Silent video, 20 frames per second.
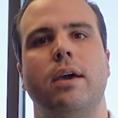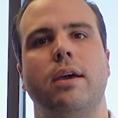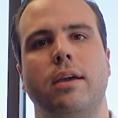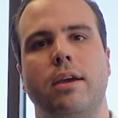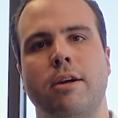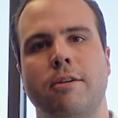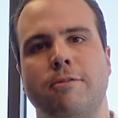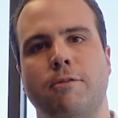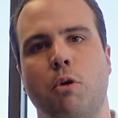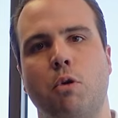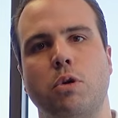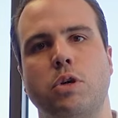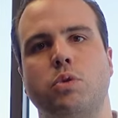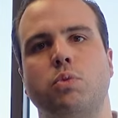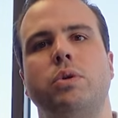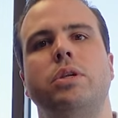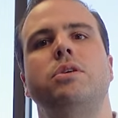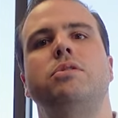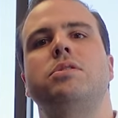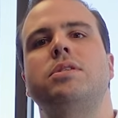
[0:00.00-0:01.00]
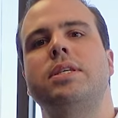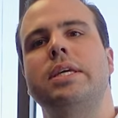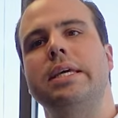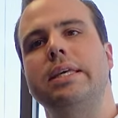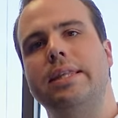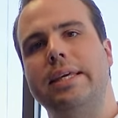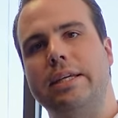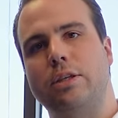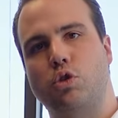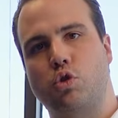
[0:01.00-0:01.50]
Year 4 is when you see
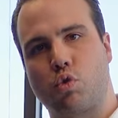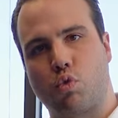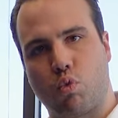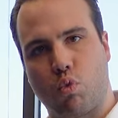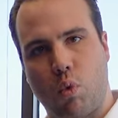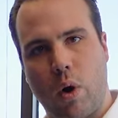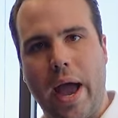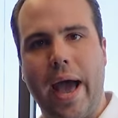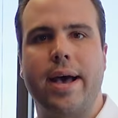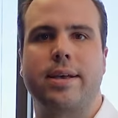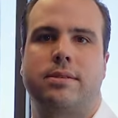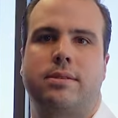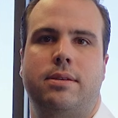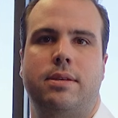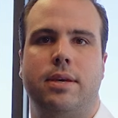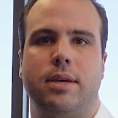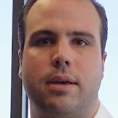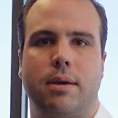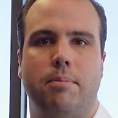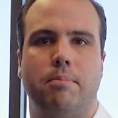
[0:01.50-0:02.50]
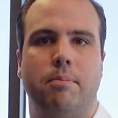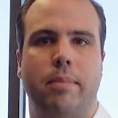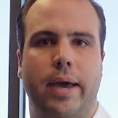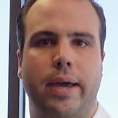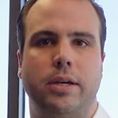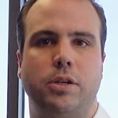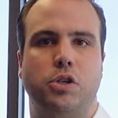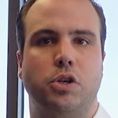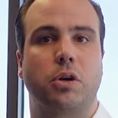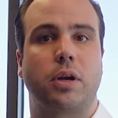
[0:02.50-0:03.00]
the drastic
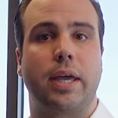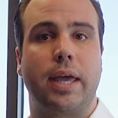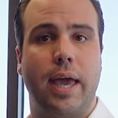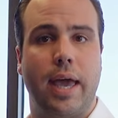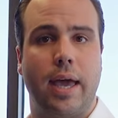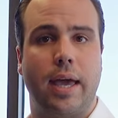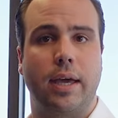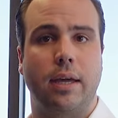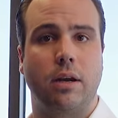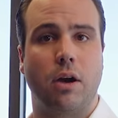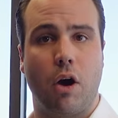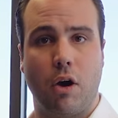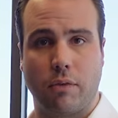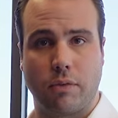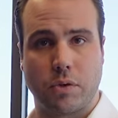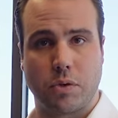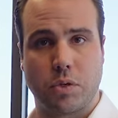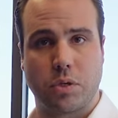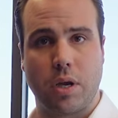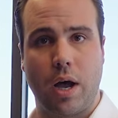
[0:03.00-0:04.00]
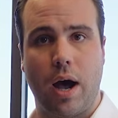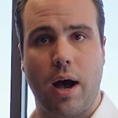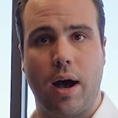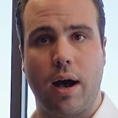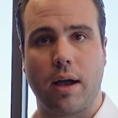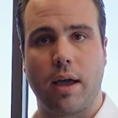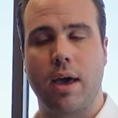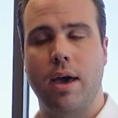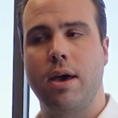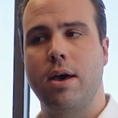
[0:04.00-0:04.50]
major gain over
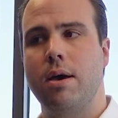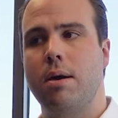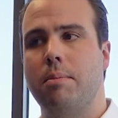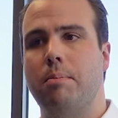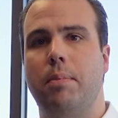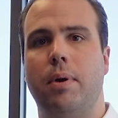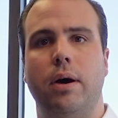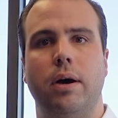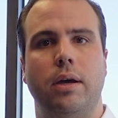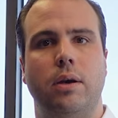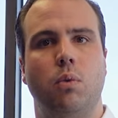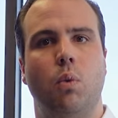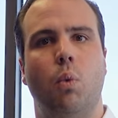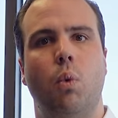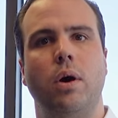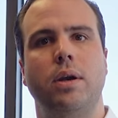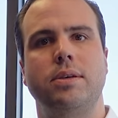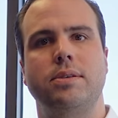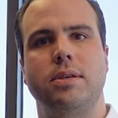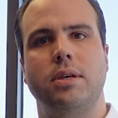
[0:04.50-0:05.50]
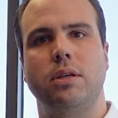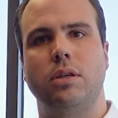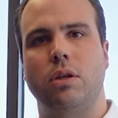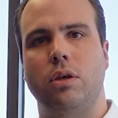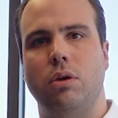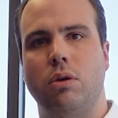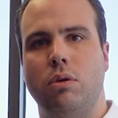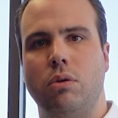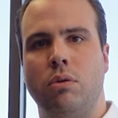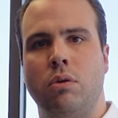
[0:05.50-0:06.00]
stock. But what does it
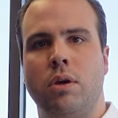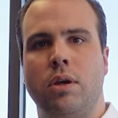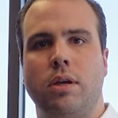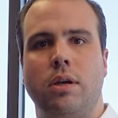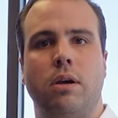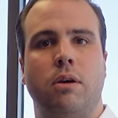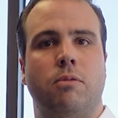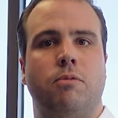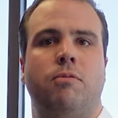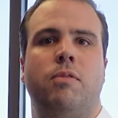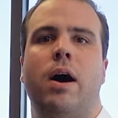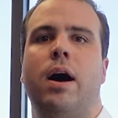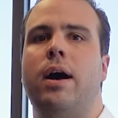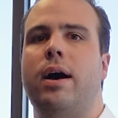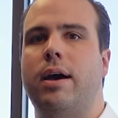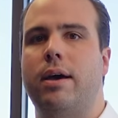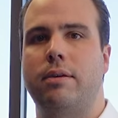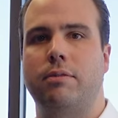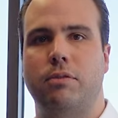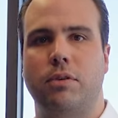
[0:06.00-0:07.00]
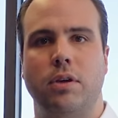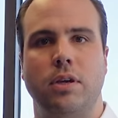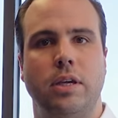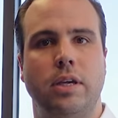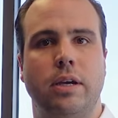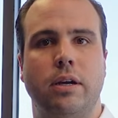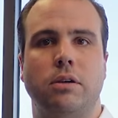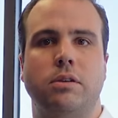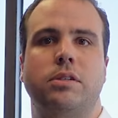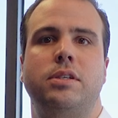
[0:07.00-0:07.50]
do year 5,
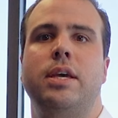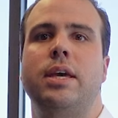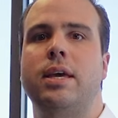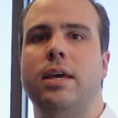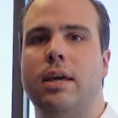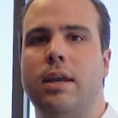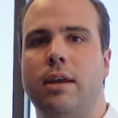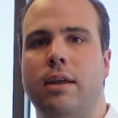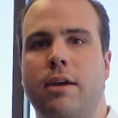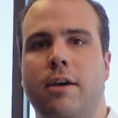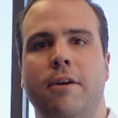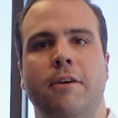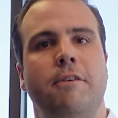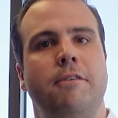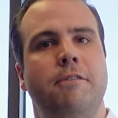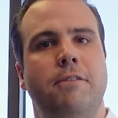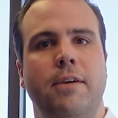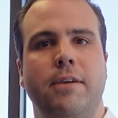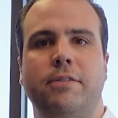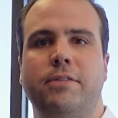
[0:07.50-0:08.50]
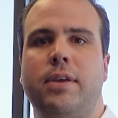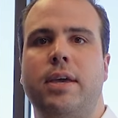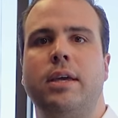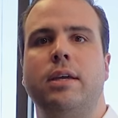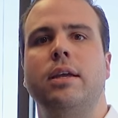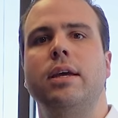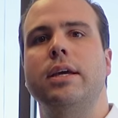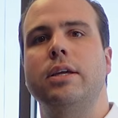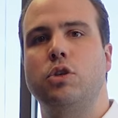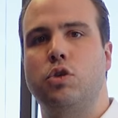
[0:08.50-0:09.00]
year 10,
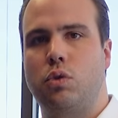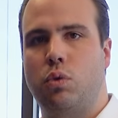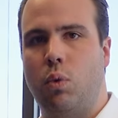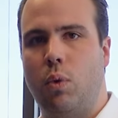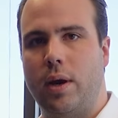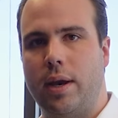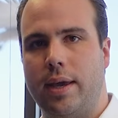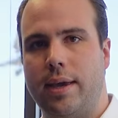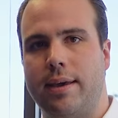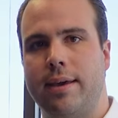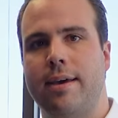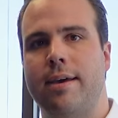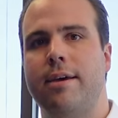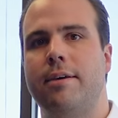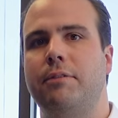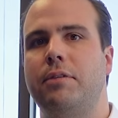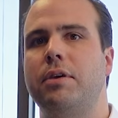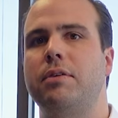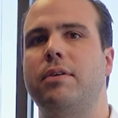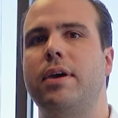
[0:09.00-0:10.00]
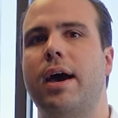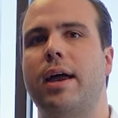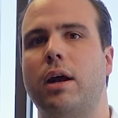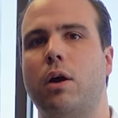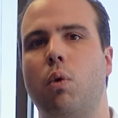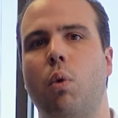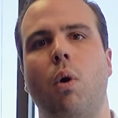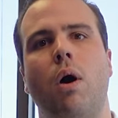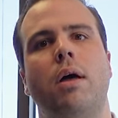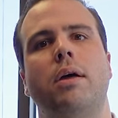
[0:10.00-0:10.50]
15, and 20? If you've got a
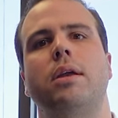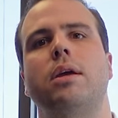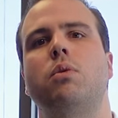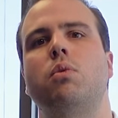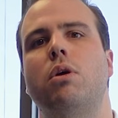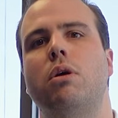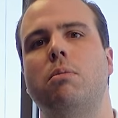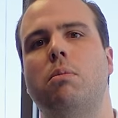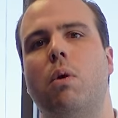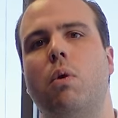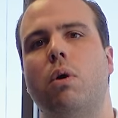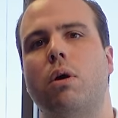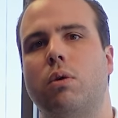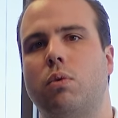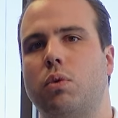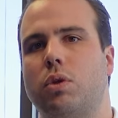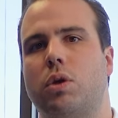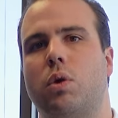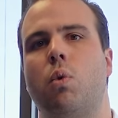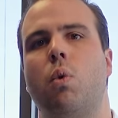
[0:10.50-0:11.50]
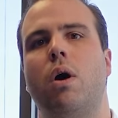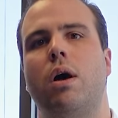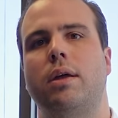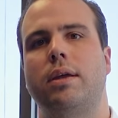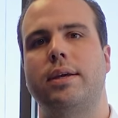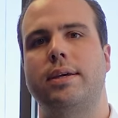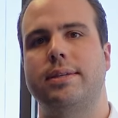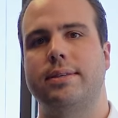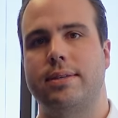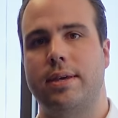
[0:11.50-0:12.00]
quality wellbore with
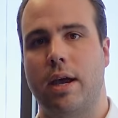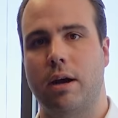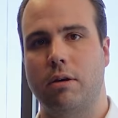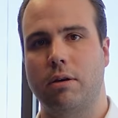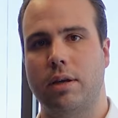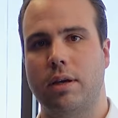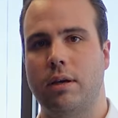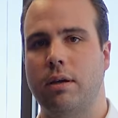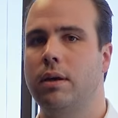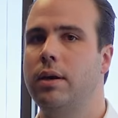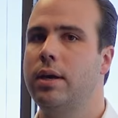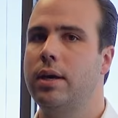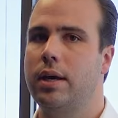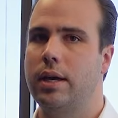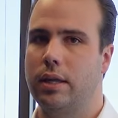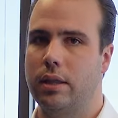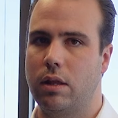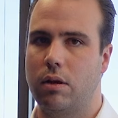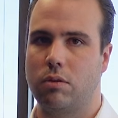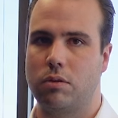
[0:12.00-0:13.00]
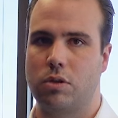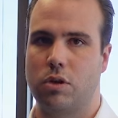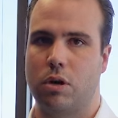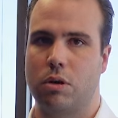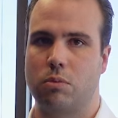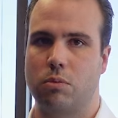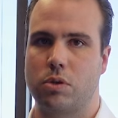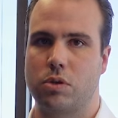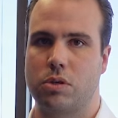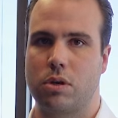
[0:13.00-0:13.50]
quality integrity and
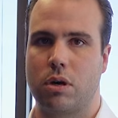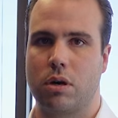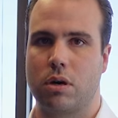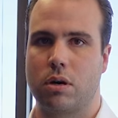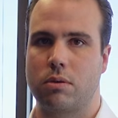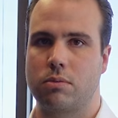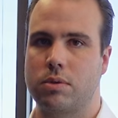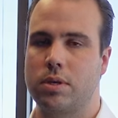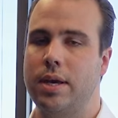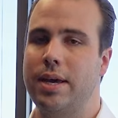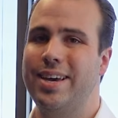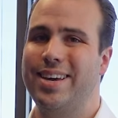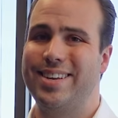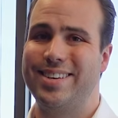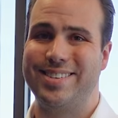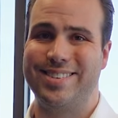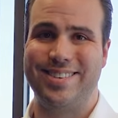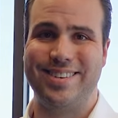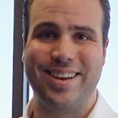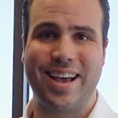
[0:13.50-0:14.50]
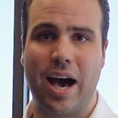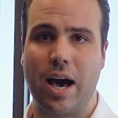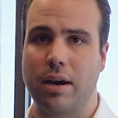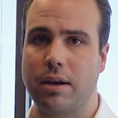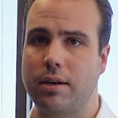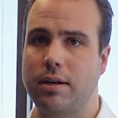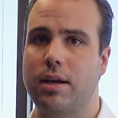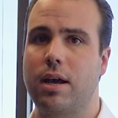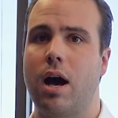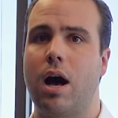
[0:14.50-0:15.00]
long-term reserves, it's not
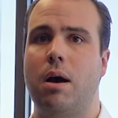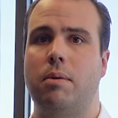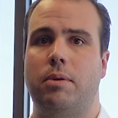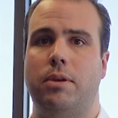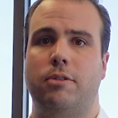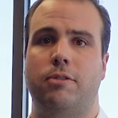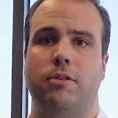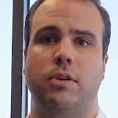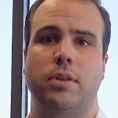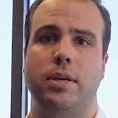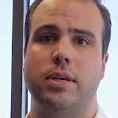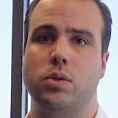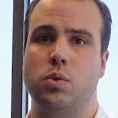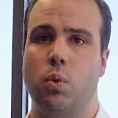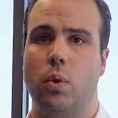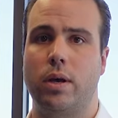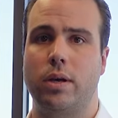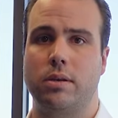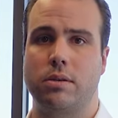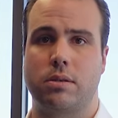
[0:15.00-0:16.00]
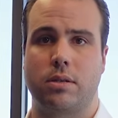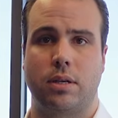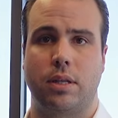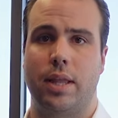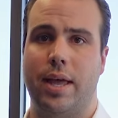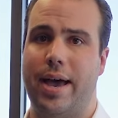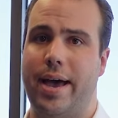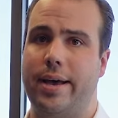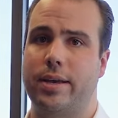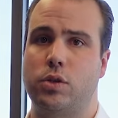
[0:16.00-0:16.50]
uncommon for these wells to
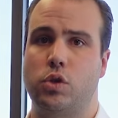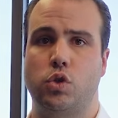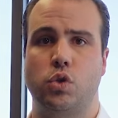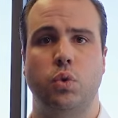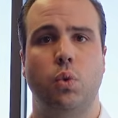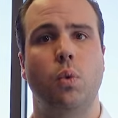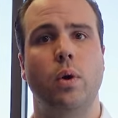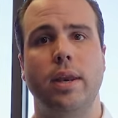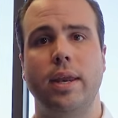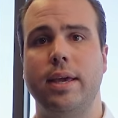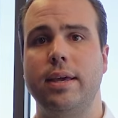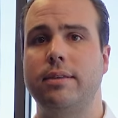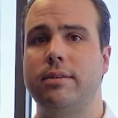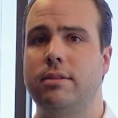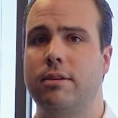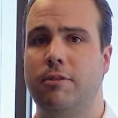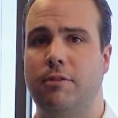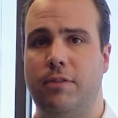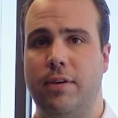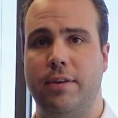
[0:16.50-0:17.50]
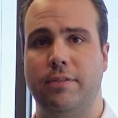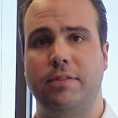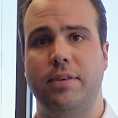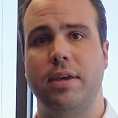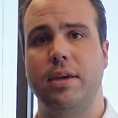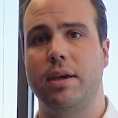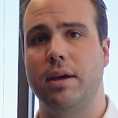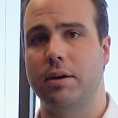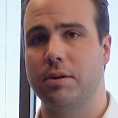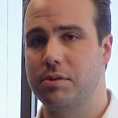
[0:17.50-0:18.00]
last 20 to 50
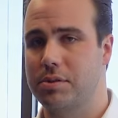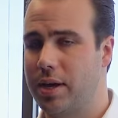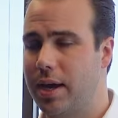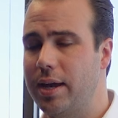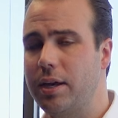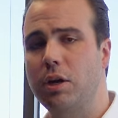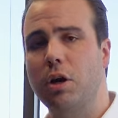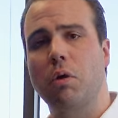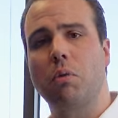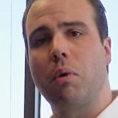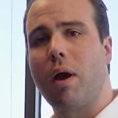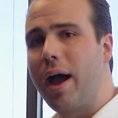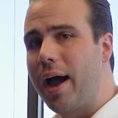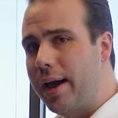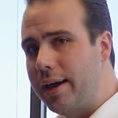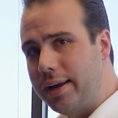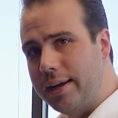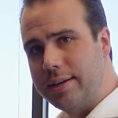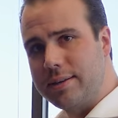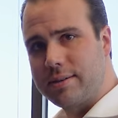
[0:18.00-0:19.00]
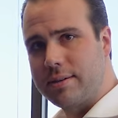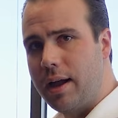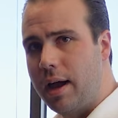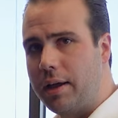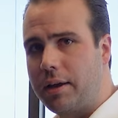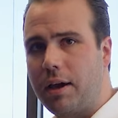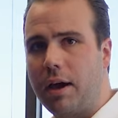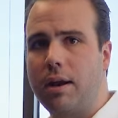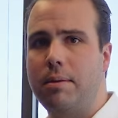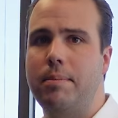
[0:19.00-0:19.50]
years. And you're right, it's
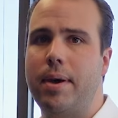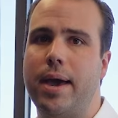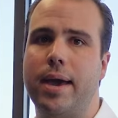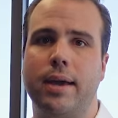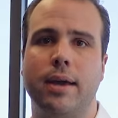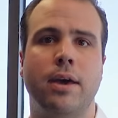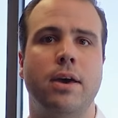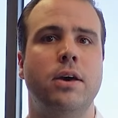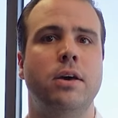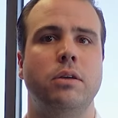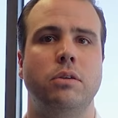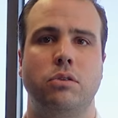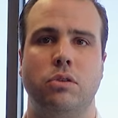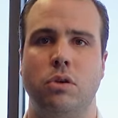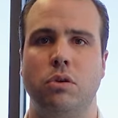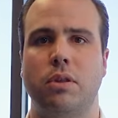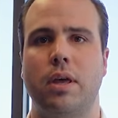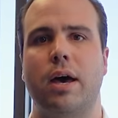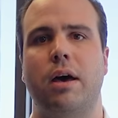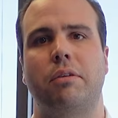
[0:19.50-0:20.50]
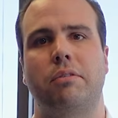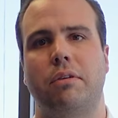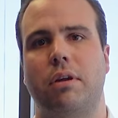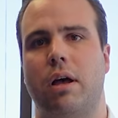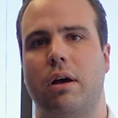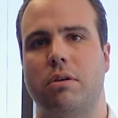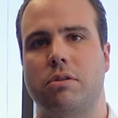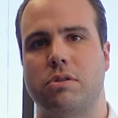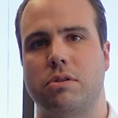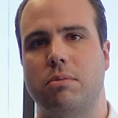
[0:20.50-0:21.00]
not going to make
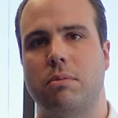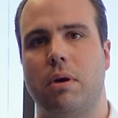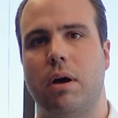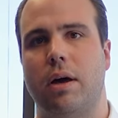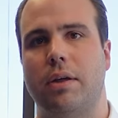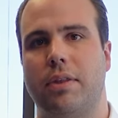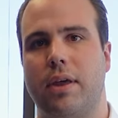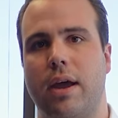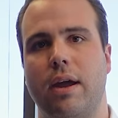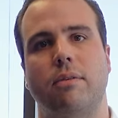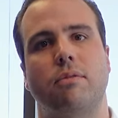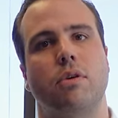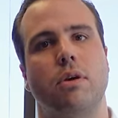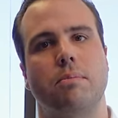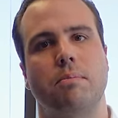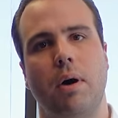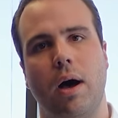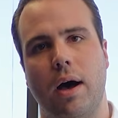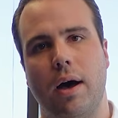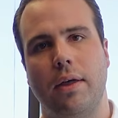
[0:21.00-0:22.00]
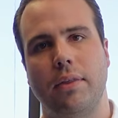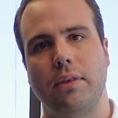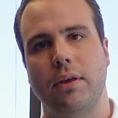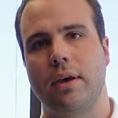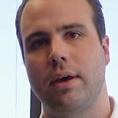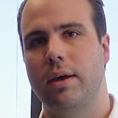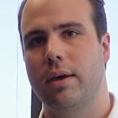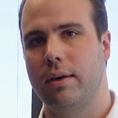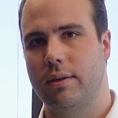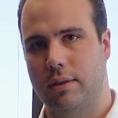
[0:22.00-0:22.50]
$2,000 a month every month.
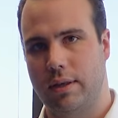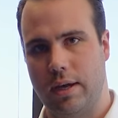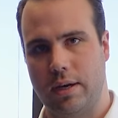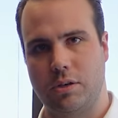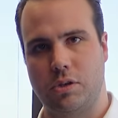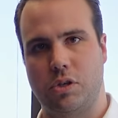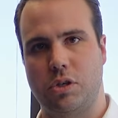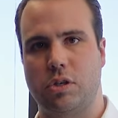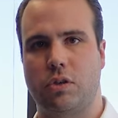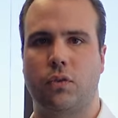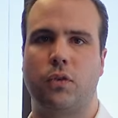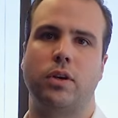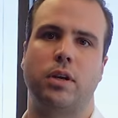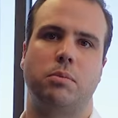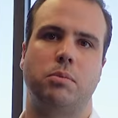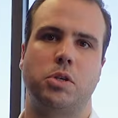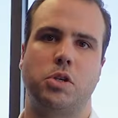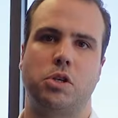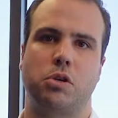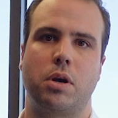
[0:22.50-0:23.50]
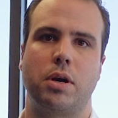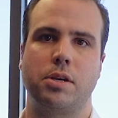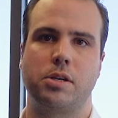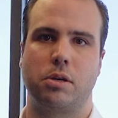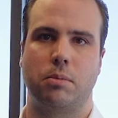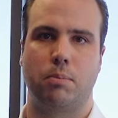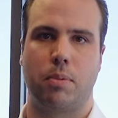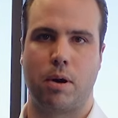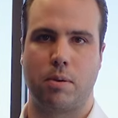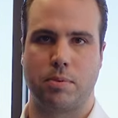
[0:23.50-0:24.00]
That is just for
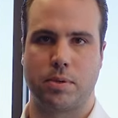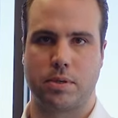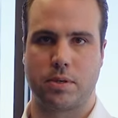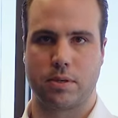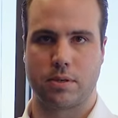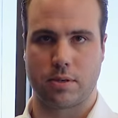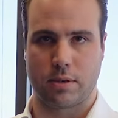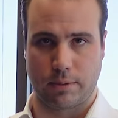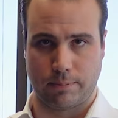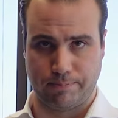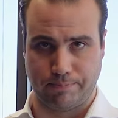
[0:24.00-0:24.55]
demonstration purposes.